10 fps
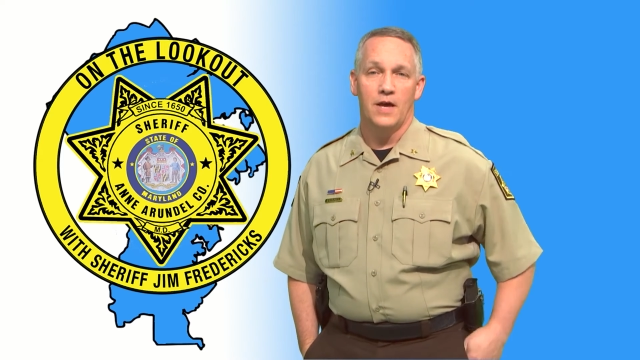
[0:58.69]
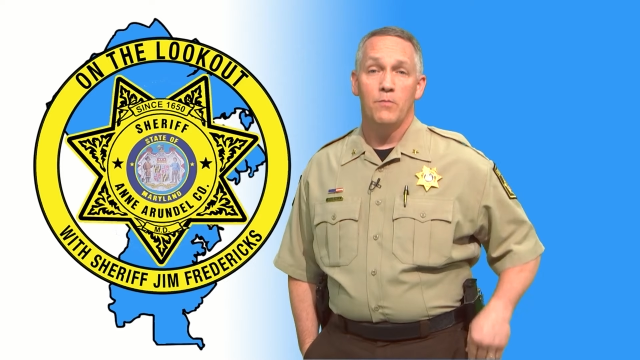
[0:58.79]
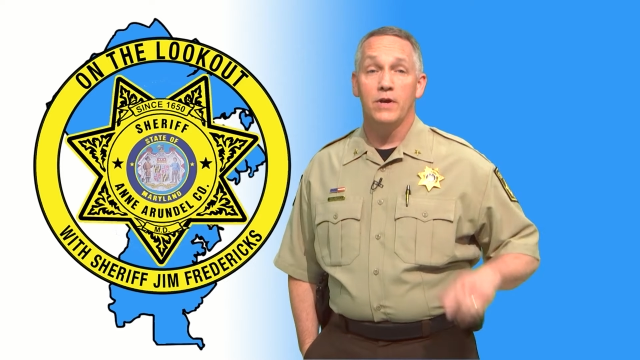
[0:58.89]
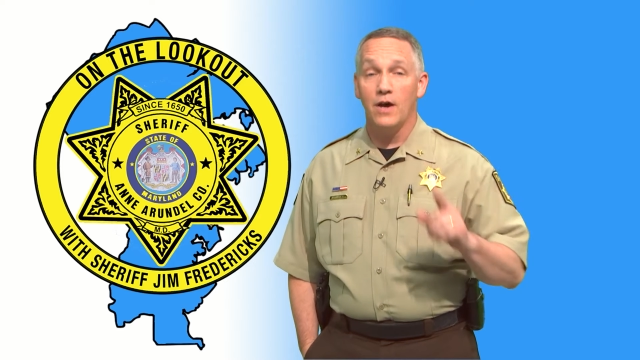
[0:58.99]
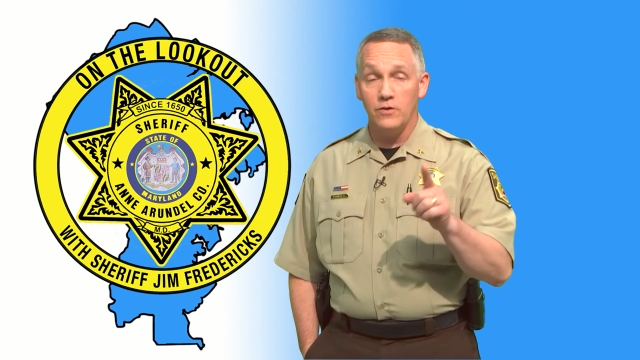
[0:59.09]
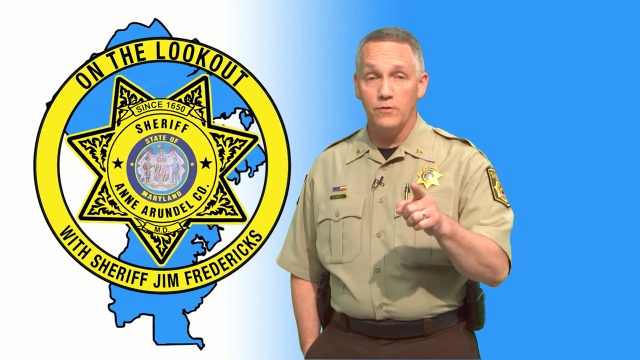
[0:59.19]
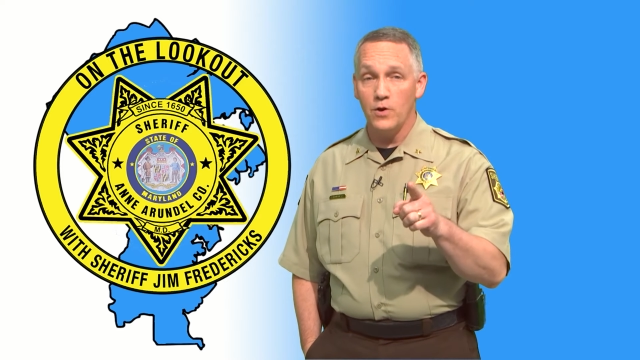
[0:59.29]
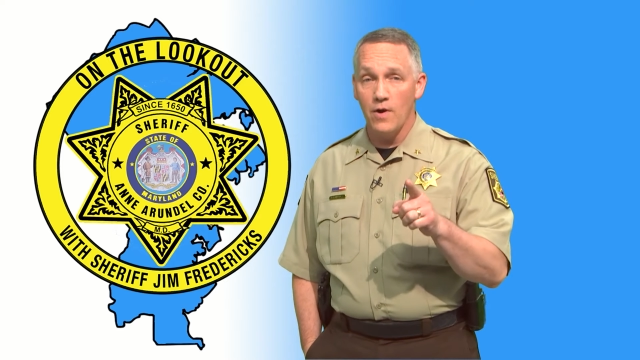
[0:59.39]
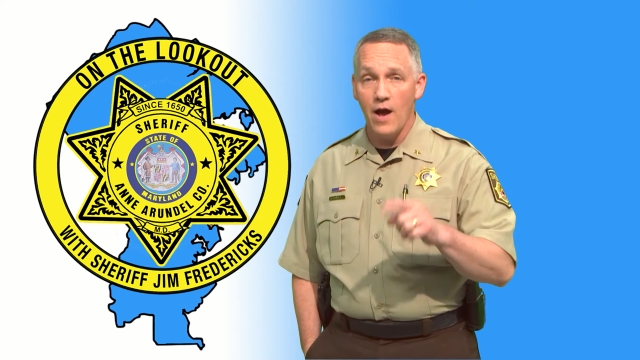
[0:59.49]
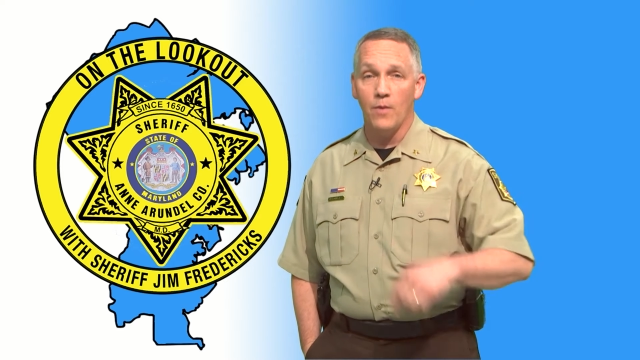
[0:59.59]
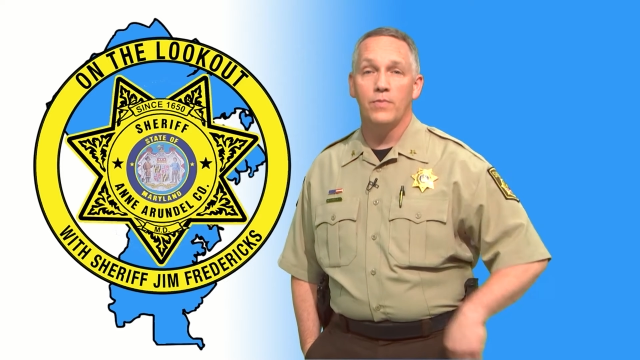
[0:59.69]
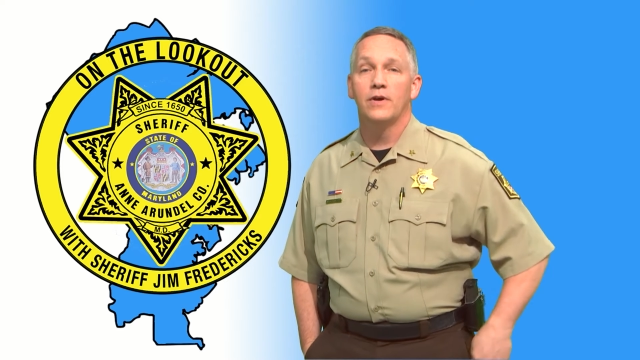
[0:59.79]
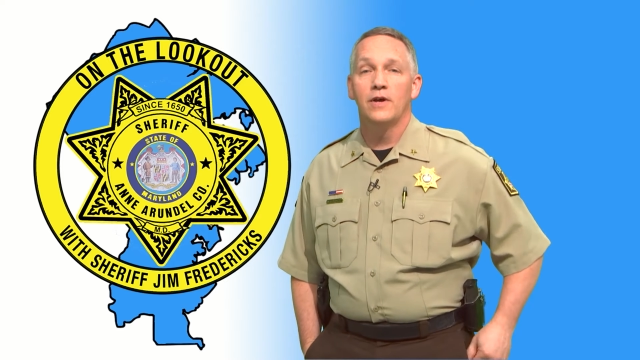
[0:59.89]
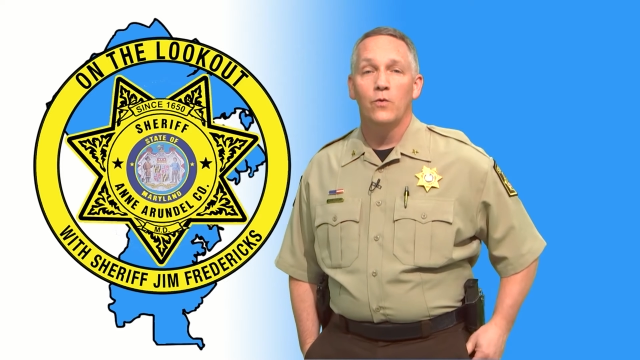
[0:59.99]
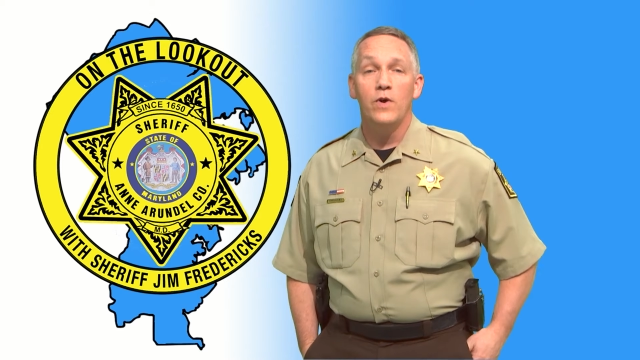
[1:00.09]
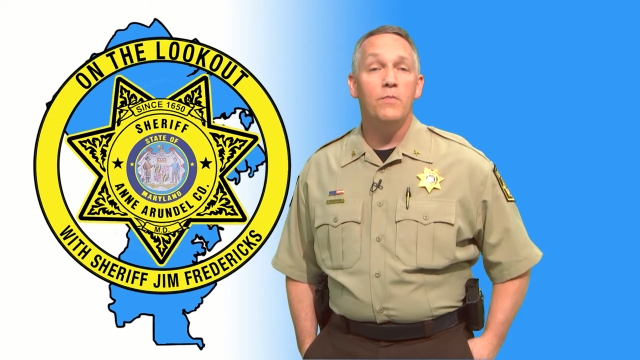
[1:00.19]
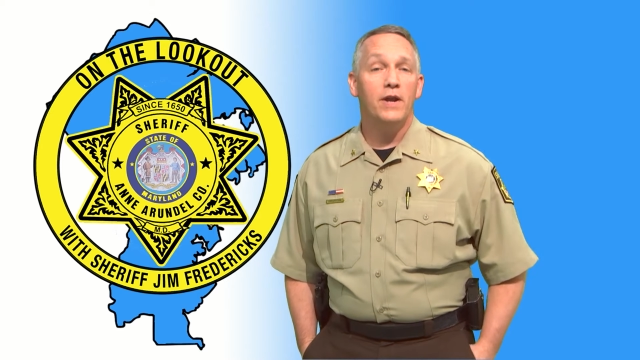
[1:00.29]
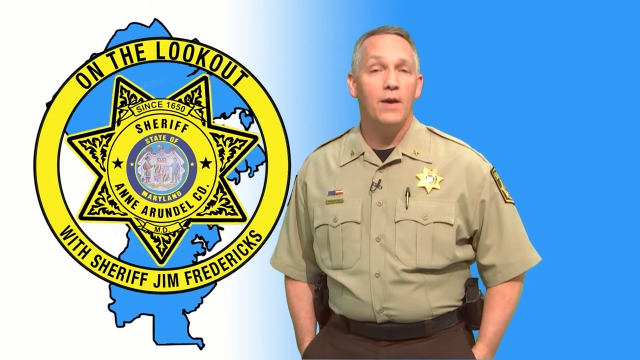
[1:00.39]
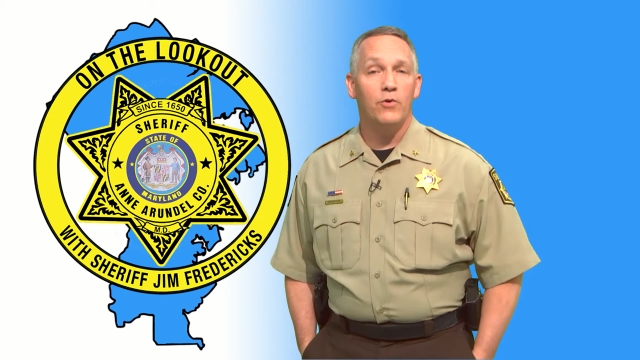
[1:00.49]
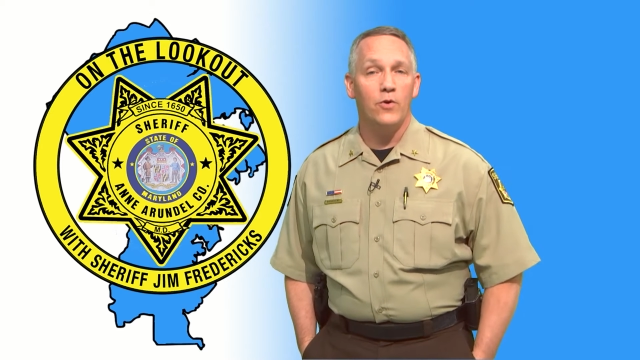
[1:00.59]
Because of your help, we've been
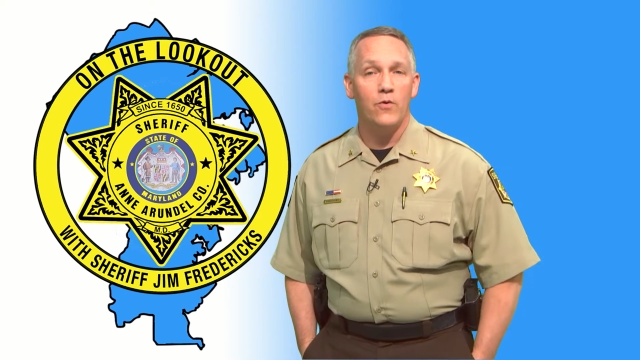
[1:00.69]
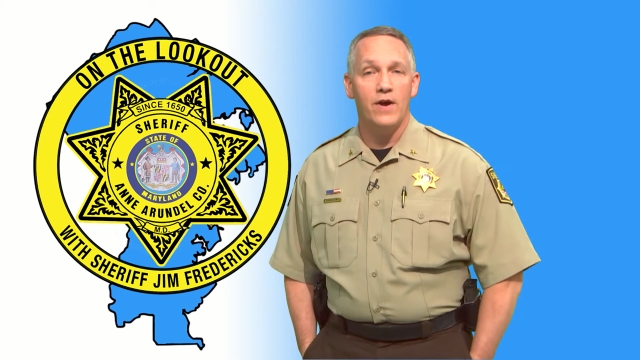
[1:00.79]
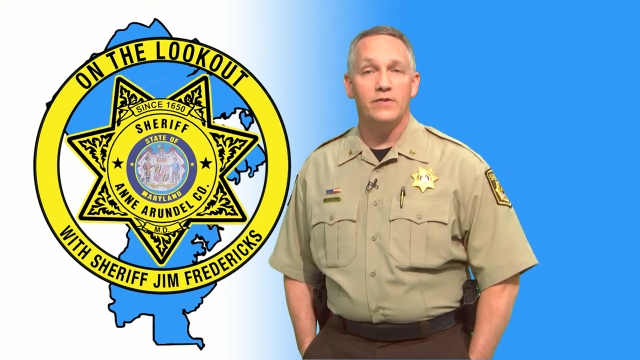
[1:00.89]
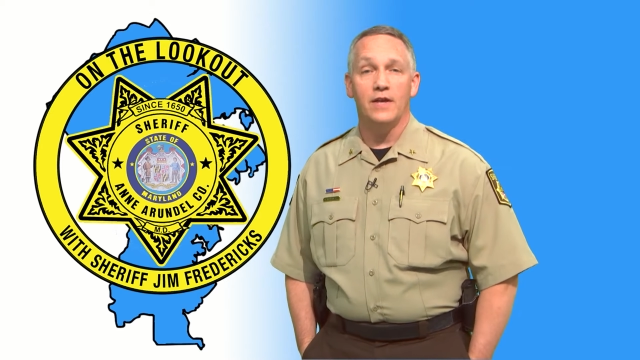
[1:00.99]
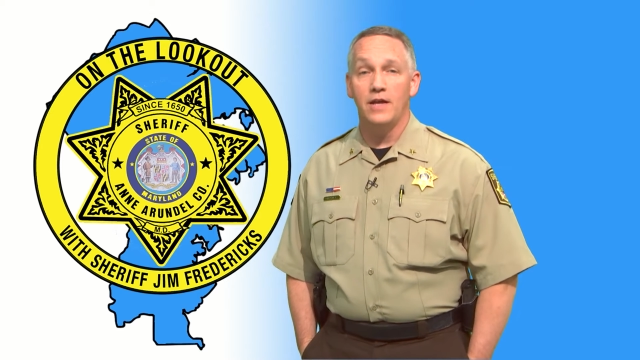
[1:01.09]
able to arrest